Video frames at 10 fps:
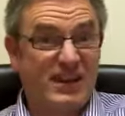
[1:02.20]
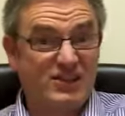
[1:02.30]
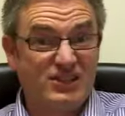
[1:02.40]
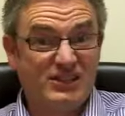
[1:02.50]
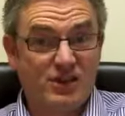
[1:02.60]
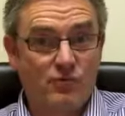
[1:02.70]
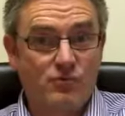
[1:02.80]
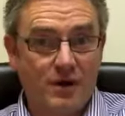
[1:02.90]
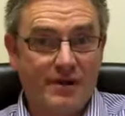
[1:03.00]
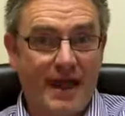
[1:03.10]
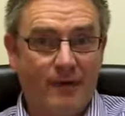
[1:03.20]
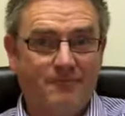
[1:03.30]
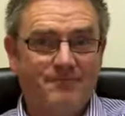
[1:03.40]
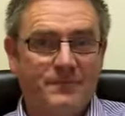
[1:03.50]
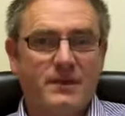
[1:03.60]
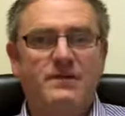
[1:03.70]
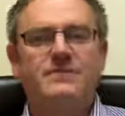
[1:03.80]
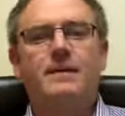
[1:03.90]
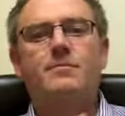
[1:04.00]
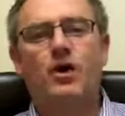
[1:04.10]
sellers that he's got right now. Give
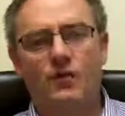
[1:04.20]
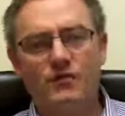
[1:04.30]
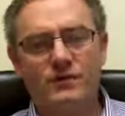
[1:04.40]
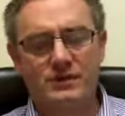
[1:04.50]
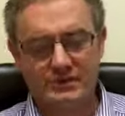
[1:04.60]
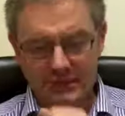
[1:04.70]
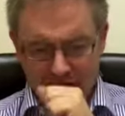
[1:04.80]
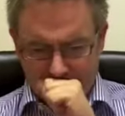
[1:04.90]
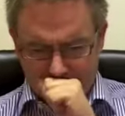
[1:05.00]
them confidence.